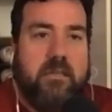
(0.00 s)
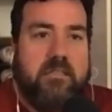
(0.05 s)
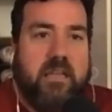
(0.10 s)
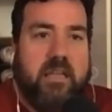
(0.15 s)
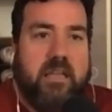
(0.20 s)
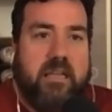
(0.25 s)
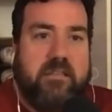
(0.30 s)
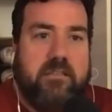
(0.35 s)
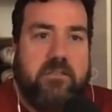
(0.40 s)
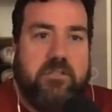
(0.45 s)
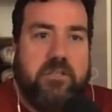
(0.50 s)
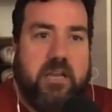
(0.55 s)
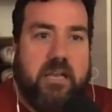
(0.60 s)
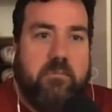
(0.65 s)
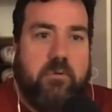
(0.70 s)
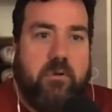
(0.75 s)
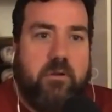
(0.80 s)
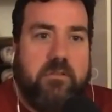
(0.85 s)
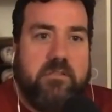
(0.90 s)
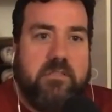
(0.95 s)
Now you get to shag
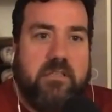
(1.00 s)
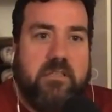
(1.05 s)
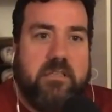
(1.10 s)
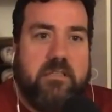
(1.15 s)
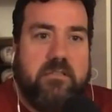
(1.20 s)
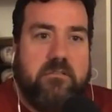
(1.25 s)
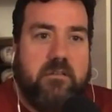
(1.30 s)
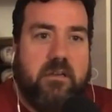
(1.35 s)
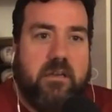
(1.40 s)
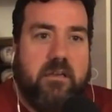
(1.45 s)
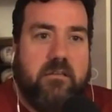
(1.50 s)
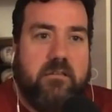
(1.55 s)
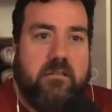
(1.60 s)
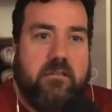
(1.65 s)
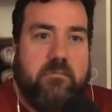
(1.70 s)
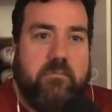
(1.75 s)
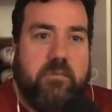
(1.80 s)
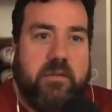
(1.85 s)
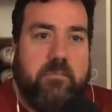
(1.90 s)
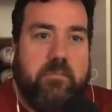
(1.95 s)
balls at least, right?
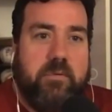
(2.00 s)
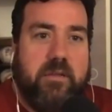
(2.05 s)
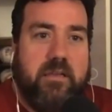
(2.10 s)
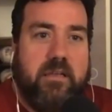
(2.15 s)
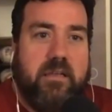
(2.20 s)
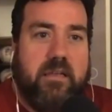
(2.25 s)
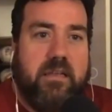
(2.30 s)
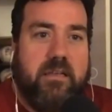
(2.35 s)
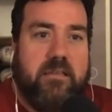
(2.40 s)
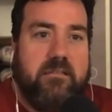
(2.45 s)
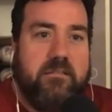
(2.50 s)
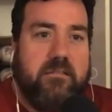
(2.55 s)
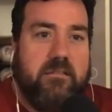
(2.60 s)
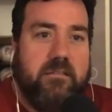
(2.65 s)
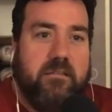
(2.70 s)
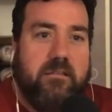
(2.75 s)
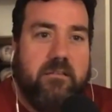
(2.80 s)
BP, I guess.